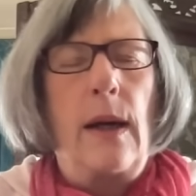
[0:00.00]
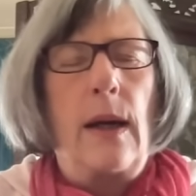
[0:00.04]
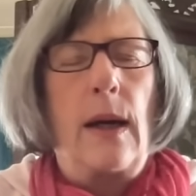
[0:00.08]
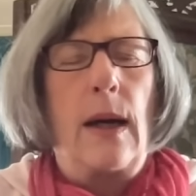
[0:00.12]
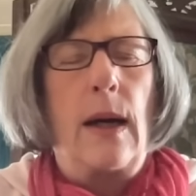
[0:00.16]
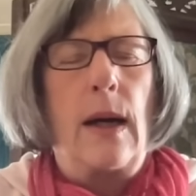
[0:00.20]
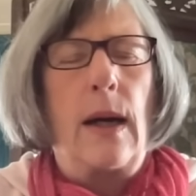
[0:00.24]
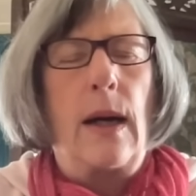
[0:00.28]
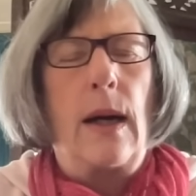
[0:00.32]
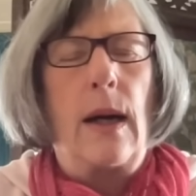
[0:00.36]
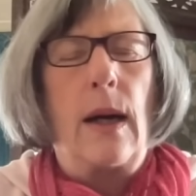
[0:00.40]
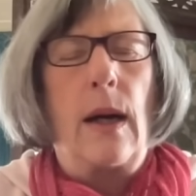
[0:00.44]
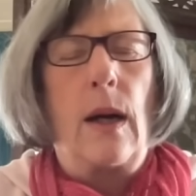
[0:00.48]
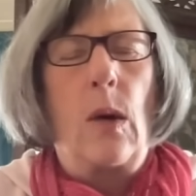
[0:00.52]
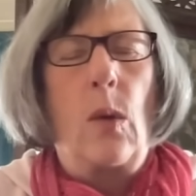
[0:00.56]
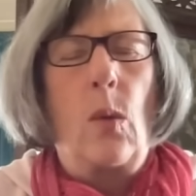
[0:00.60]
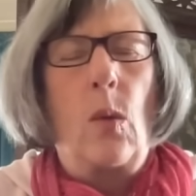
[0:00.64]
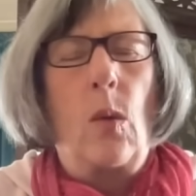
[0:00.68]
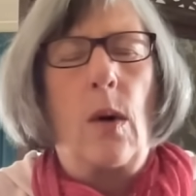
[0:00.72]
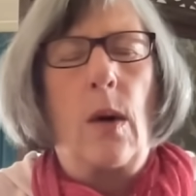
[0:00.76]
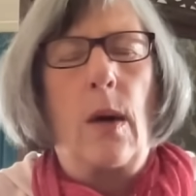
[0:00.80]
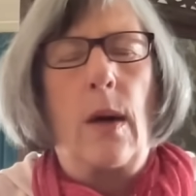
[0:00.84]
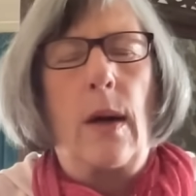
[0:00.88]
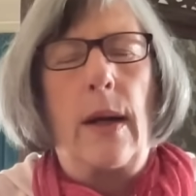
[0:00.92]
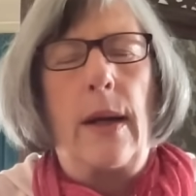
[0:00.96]
Uh,
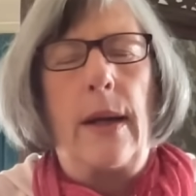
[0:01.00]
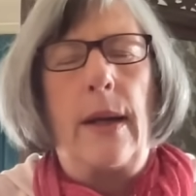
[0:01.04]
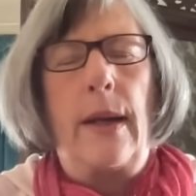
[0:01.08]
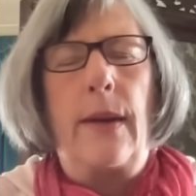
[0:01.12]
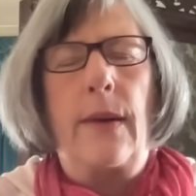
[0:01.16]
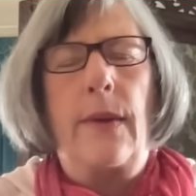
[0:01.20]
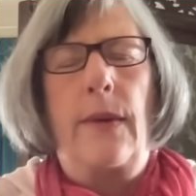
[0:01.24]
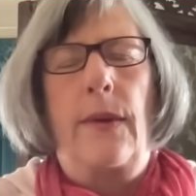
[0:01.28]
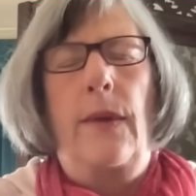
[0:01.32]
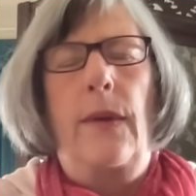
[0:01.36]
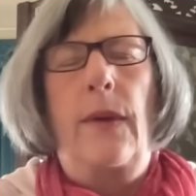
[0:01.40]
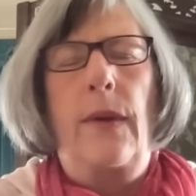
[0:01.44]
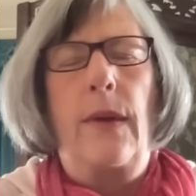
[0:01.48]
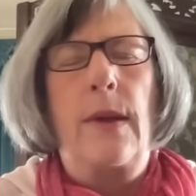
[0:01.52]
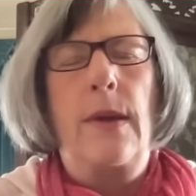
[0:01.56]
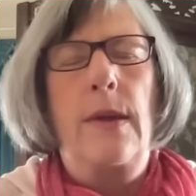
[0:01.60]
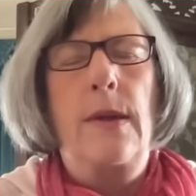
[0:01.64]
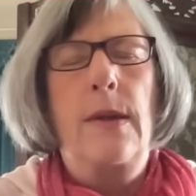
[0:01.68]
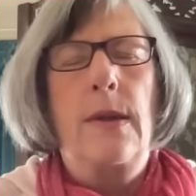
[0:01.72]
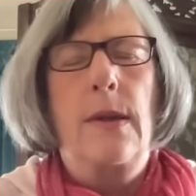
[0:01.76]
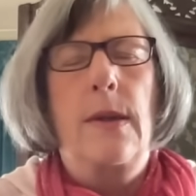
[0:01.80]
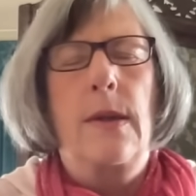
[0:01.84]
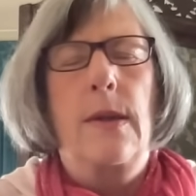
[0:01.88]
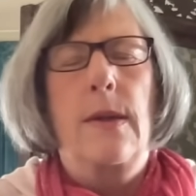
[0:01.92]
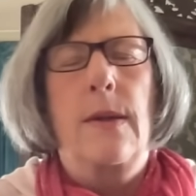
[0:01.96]
why is
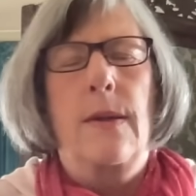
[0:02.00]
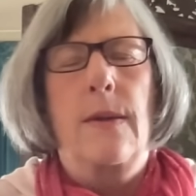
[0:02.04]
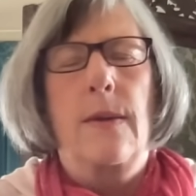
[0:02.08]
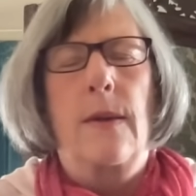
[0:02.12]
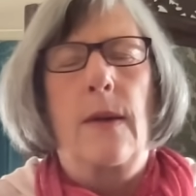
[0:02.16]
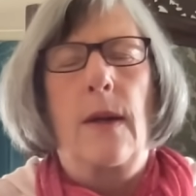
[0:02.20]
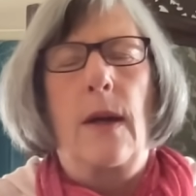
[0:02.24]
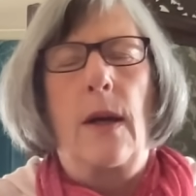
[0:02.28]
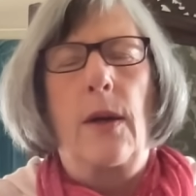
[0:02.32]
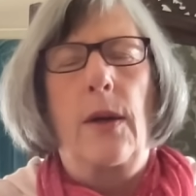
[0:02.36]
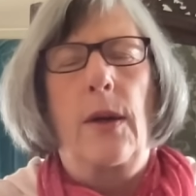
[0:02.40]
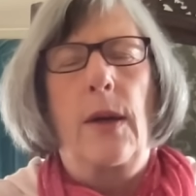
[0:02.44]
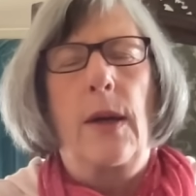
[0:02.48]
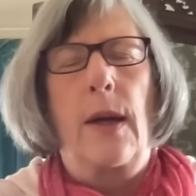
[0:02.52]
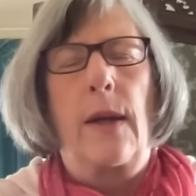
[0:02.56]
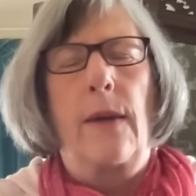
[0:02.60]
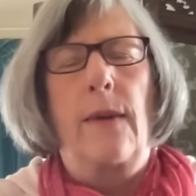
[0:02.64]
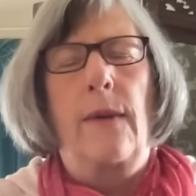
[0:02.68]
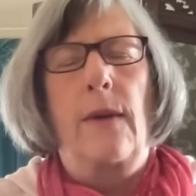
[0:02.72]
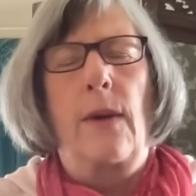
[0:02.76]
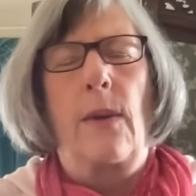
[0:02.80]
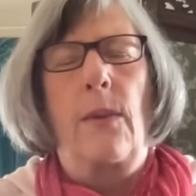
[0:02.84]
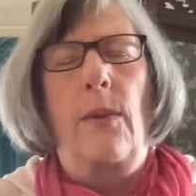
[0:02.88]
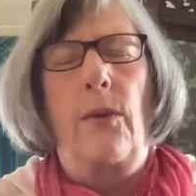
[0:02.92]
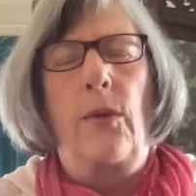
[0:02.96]
this? Okay,
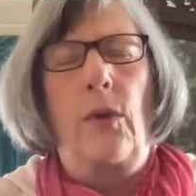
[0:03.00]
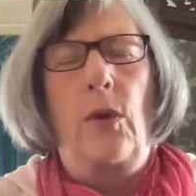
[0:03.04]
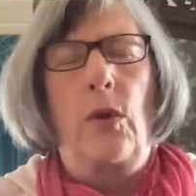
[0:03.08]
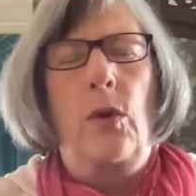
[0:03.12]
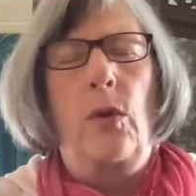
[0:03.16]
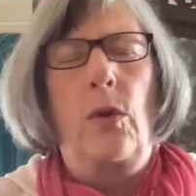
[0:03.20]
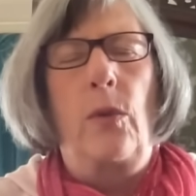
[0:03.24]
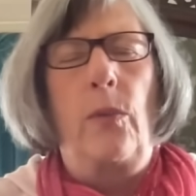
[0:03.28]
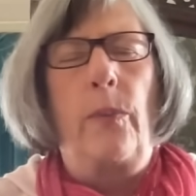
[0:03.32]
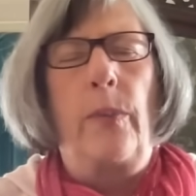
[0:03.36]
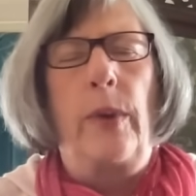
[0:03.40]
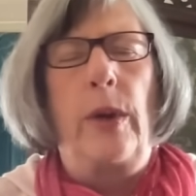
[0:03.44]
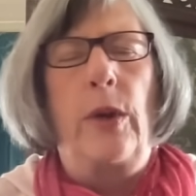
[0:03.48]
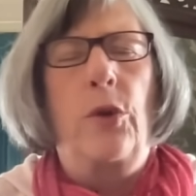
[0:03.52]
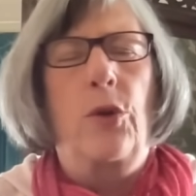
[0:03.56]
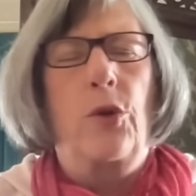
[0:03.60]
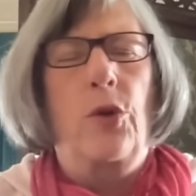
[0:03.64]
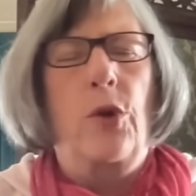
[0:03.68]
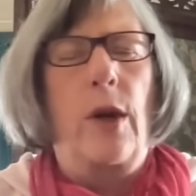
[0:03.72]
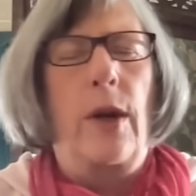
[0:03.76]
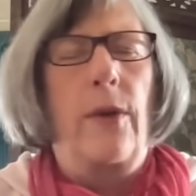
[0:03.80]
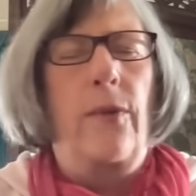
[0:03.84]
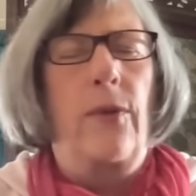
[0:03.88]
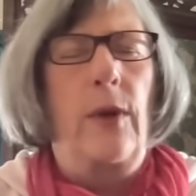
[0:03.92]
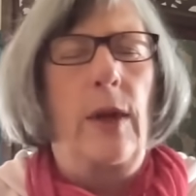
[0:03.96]
some of you could be
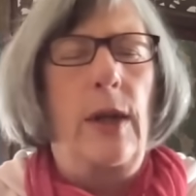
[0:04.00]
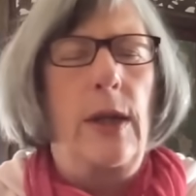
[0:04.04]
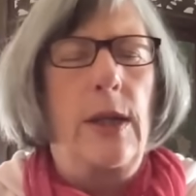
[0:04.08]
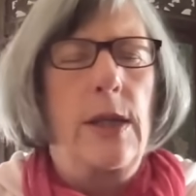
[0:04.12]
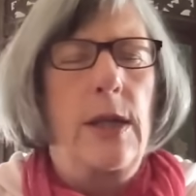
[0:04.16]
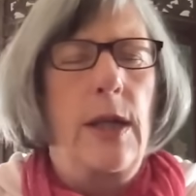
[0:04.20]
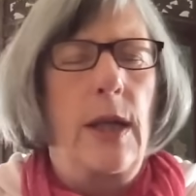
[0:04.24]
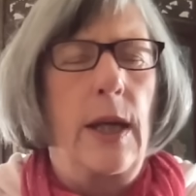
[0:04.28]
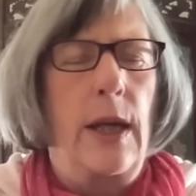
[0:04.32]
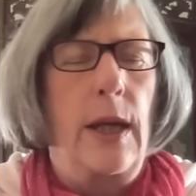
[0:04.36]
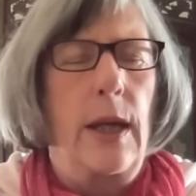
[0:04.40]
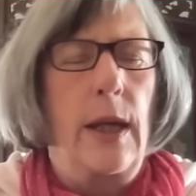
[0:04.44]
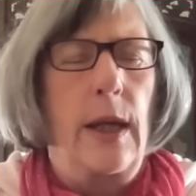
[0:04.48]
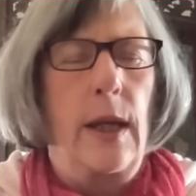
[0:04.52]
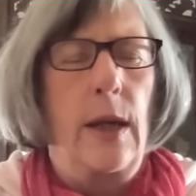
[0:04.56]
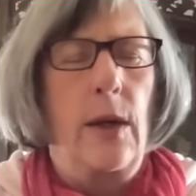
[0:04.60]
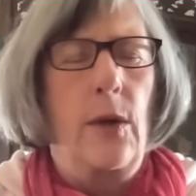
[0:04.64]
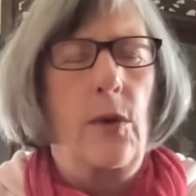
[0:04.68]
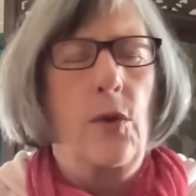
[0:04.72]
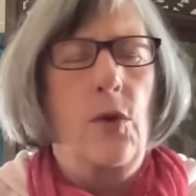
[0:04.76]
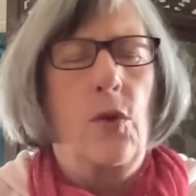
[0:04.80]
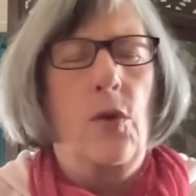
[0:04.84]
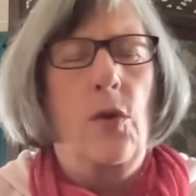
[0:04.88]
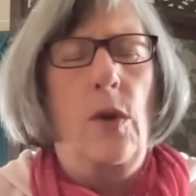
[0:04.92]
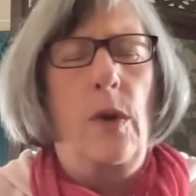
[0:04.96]
traveling, taking a
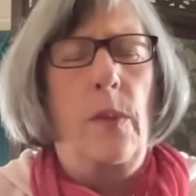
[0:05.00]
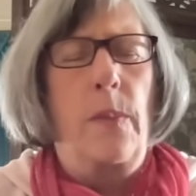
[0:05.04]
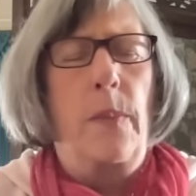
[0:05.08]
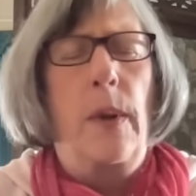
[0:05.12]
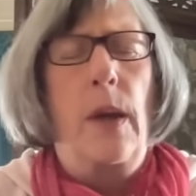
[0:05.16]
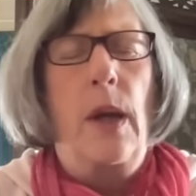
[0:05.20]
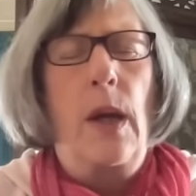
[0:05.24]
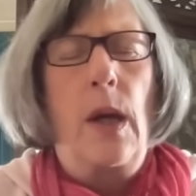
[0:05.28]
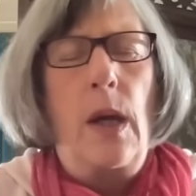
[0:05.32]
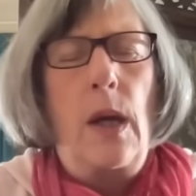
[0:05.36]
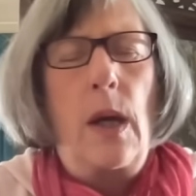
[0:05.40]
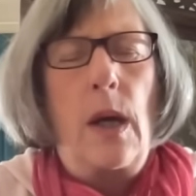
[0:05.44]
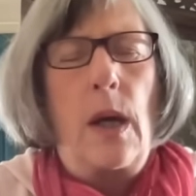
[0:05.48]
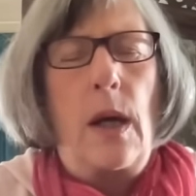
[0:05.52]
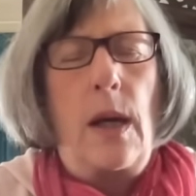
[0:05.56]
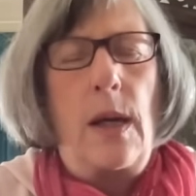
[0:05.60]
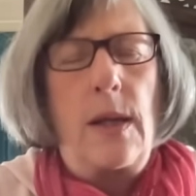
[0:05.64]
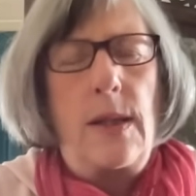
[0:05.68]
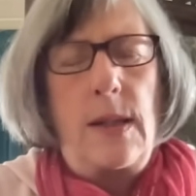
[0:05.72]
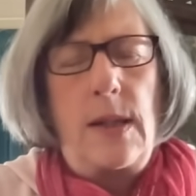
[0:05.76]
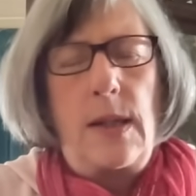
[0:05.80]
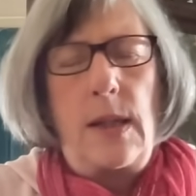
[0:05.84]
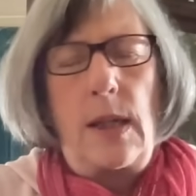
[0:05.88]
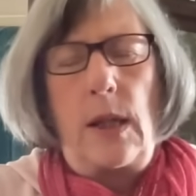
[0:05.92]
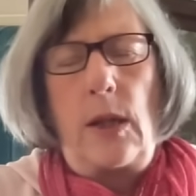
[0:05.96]
trip. I
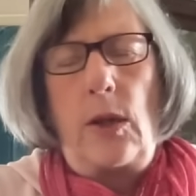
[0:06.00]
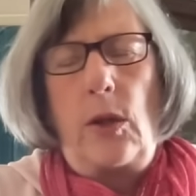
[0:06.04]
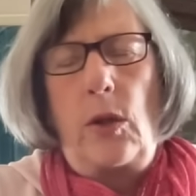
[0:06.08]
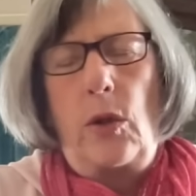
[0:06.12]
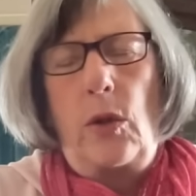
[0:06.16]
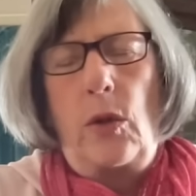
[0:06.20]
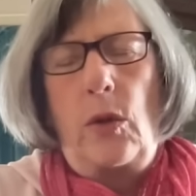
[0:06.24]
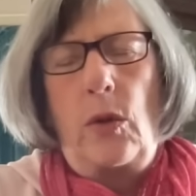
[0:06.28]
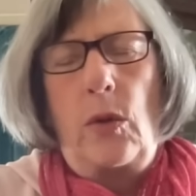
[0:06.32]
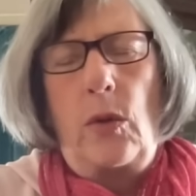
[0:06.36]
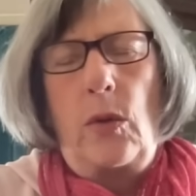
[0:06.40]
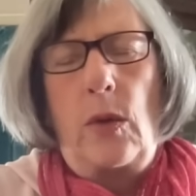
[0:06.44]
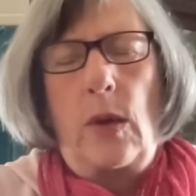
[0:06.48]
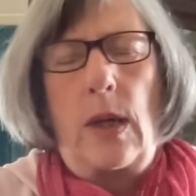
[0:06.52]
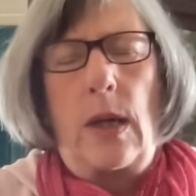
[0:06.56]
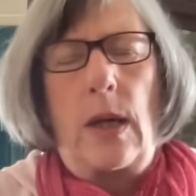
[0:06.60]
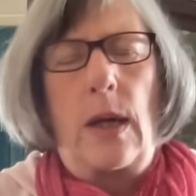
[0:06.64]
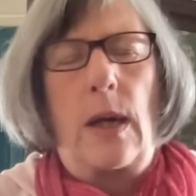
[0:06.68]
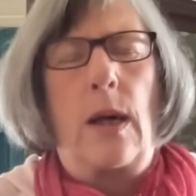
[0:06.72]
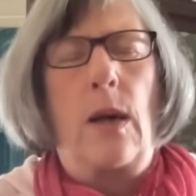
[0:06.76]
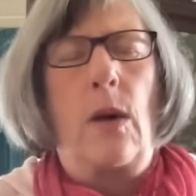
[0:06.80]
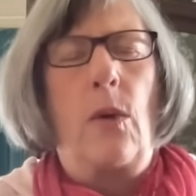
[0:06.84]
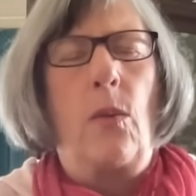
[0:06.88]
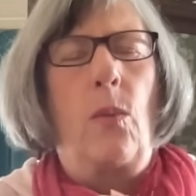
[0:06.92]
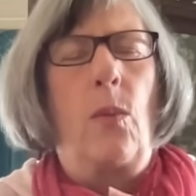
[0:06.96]
see you
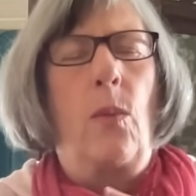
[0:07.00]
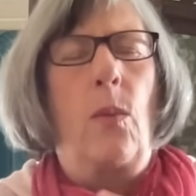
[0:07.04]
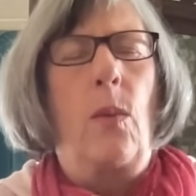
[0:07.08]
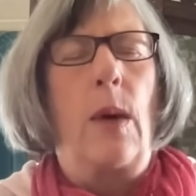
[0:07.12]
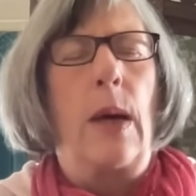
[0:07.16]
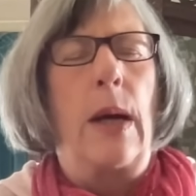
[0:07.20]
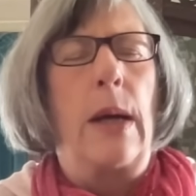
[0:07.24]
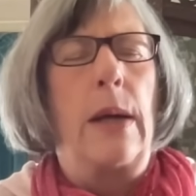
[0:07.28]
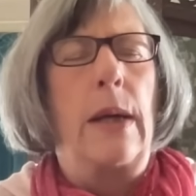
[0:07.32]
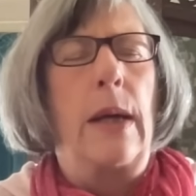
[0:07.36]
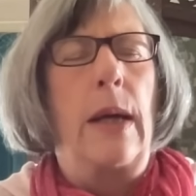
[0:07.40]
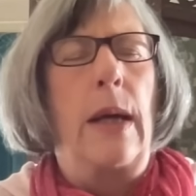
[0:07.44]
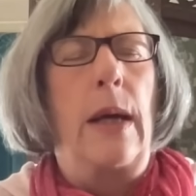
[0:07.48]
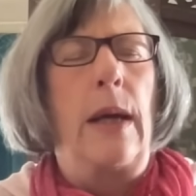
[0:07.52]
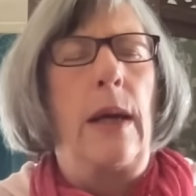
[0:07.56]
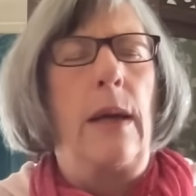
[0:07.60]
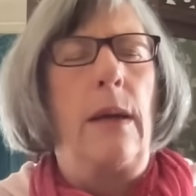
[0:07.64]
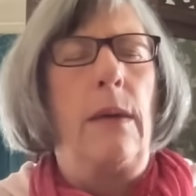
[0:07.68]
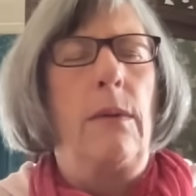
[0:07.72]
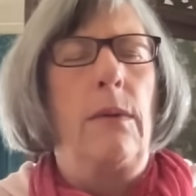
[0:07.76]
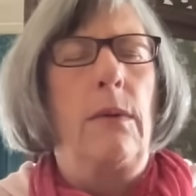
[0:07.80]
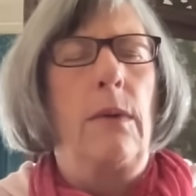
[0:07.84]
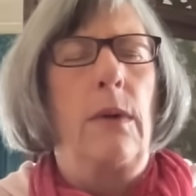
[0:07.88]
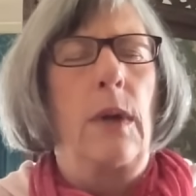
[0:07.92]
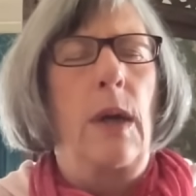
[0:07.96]
uh, at a
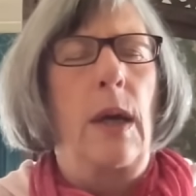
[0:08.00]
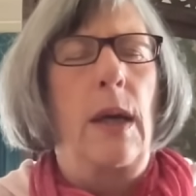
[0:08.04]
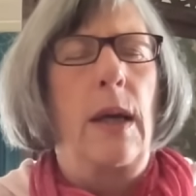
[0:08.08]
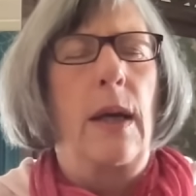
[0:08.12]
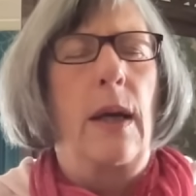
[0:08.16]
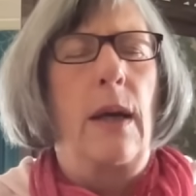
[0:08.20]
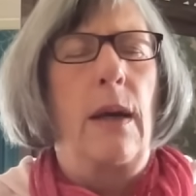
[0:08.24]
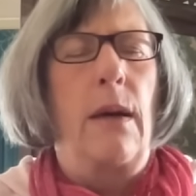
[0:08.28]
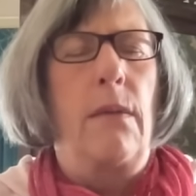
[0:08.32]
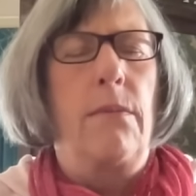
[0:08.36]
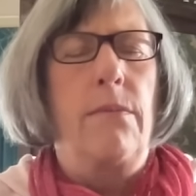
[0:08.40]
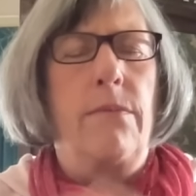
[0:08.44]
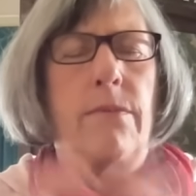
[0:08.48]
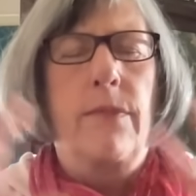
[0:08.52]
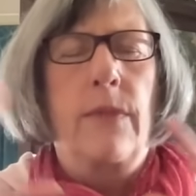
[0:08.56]
like a